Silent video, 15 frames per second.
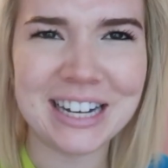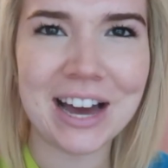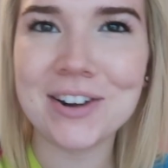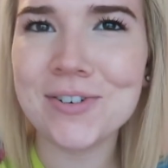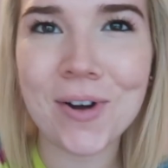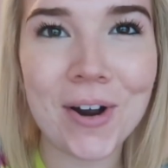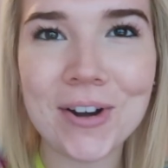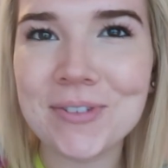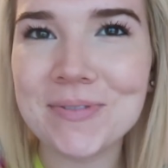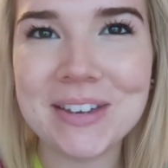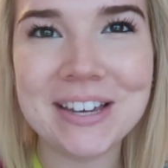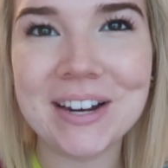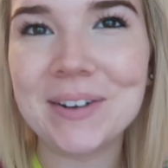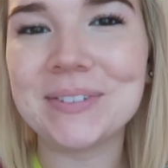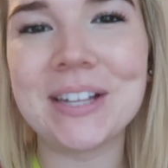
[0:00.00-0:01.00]
annoyed with
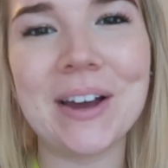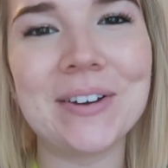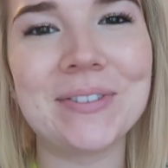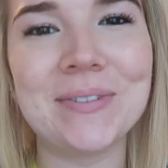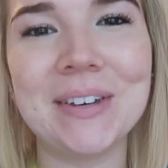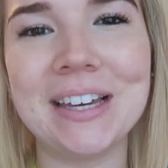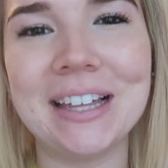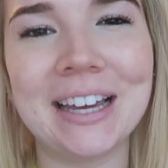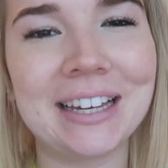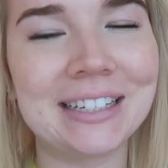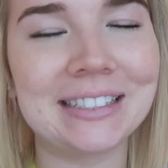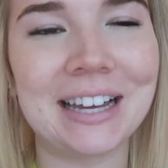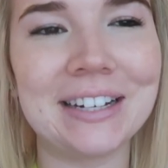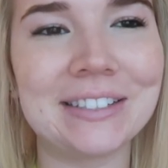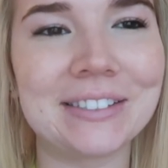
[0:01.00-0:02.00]
me or upset with me, like,
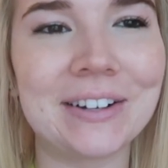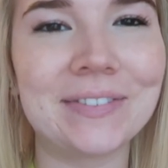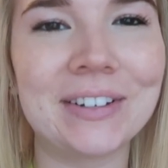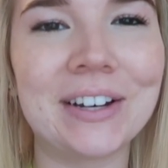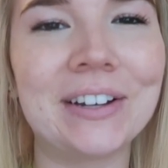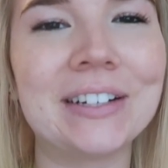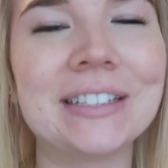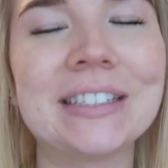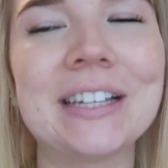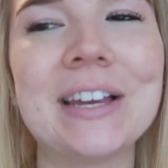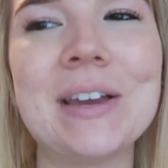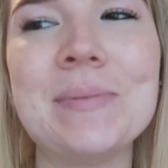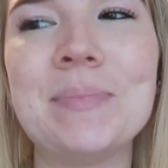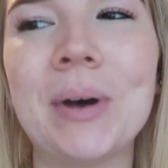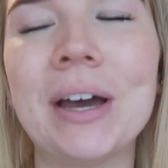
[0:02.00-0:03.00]
because I deserve it,
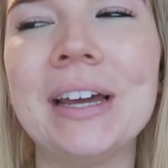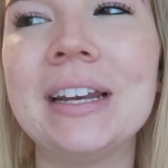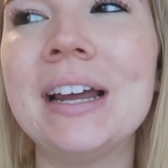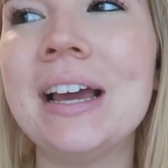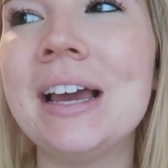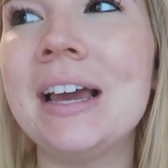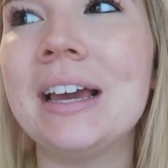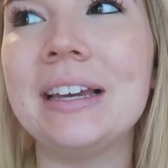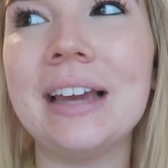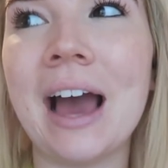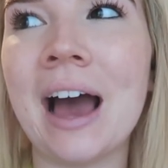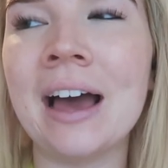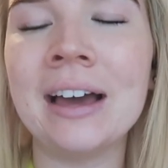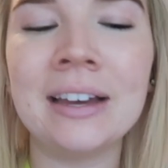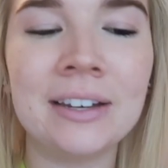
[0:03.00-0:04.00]
honestly. But
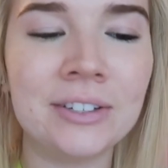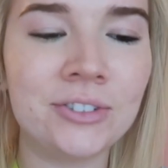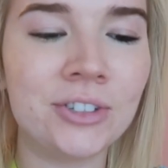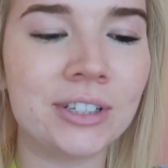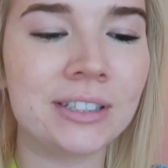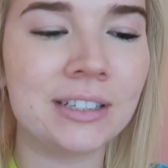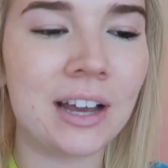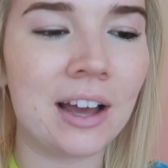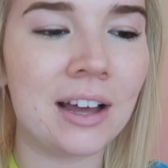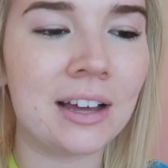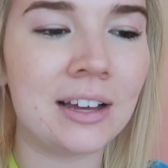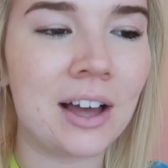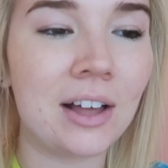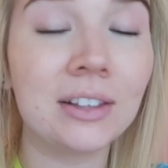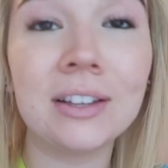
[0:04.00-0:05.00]
yeah, it's just
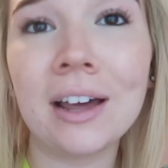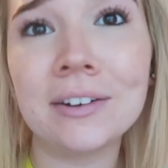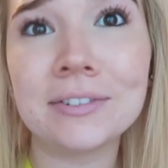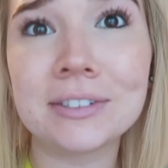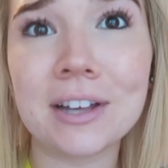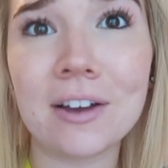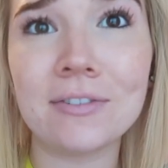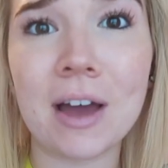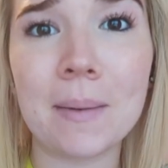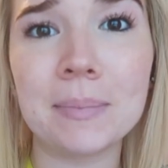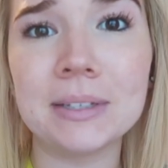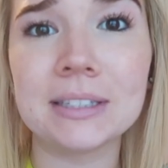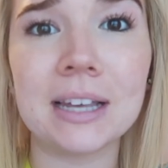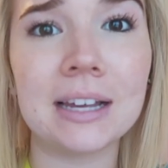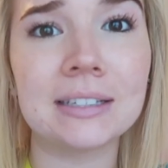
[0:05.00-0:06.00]
a lot of stuff
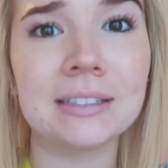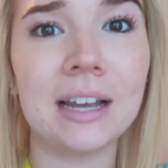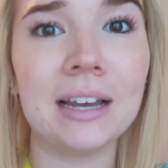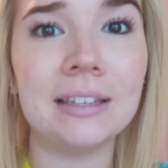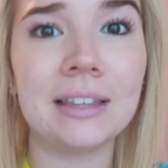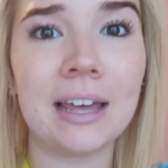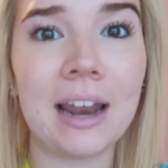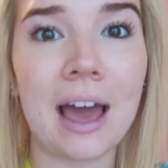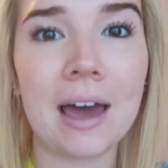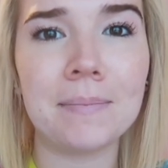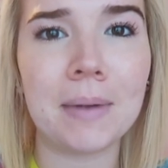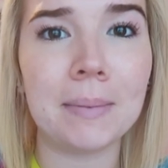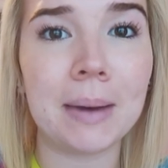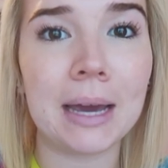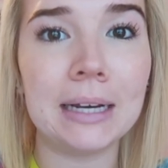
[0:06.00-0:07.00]
happened last night that had
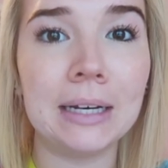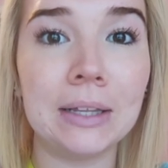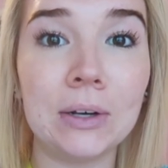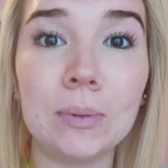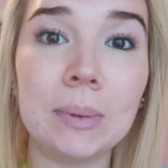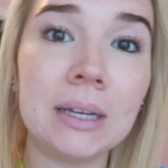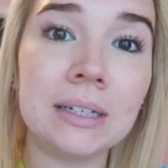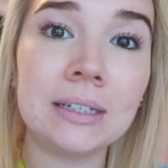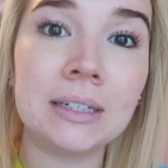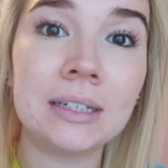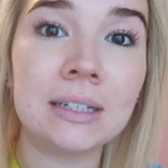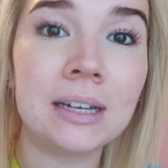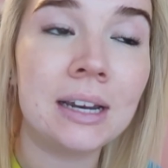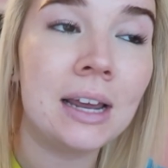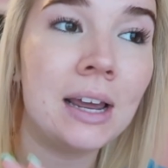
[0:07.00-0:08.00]
my mind a little bit
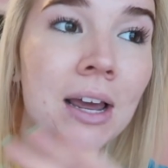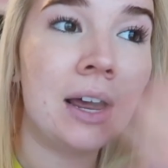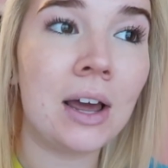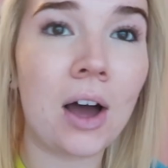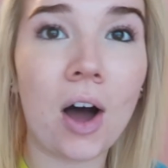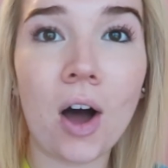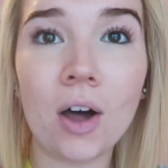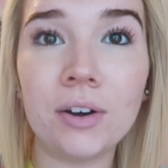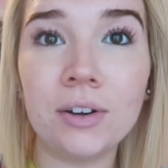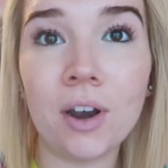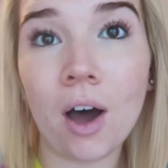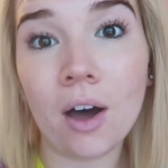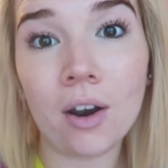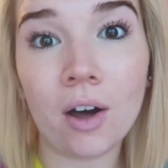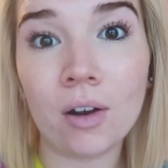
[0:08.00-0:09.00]

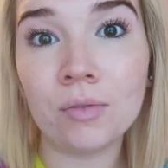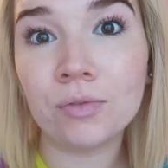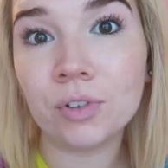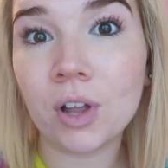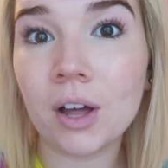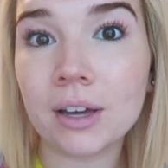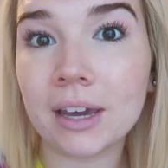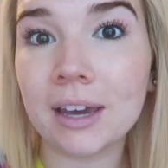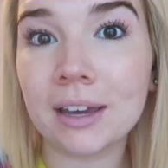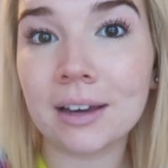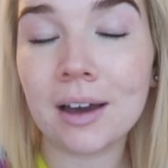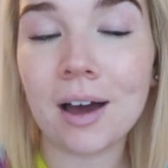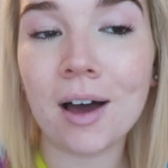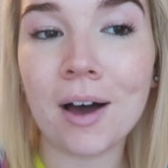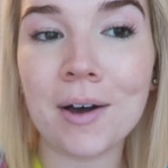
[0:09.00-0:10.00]
not on vlogging.
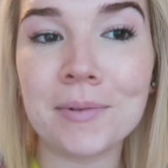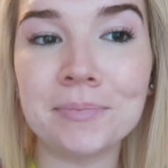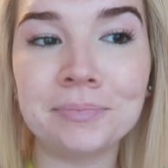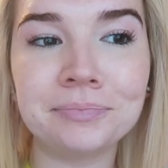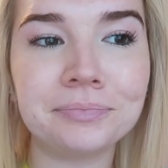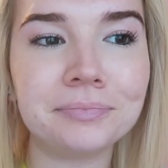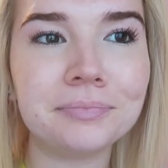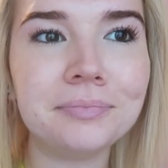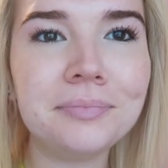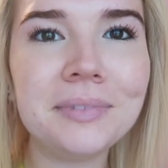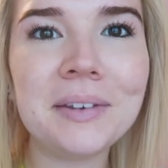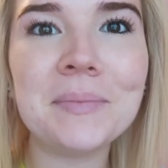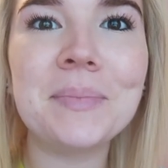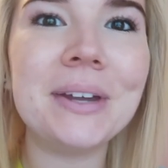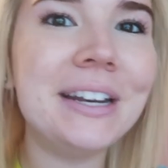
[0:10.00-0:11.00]

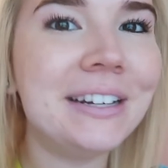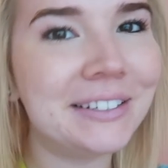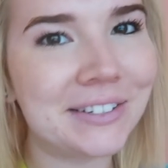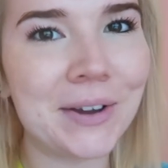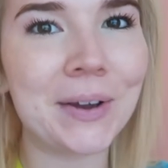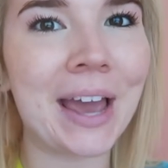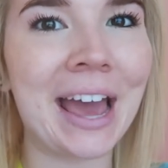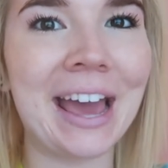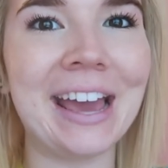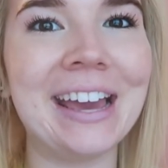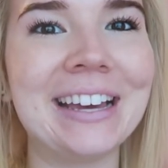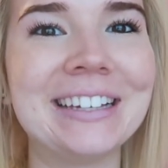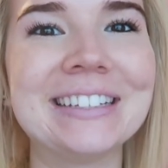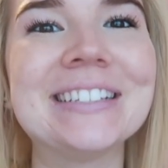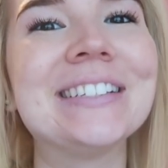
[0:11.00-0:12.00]
But it is
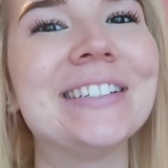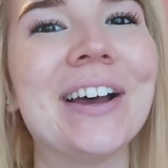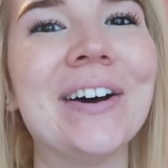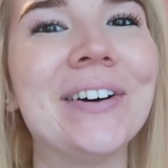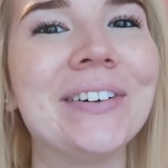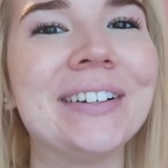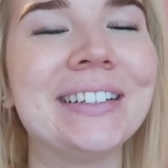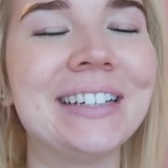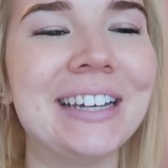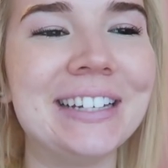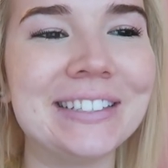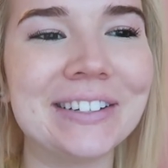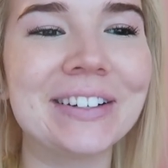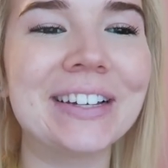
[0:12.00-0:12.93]
okay, so it is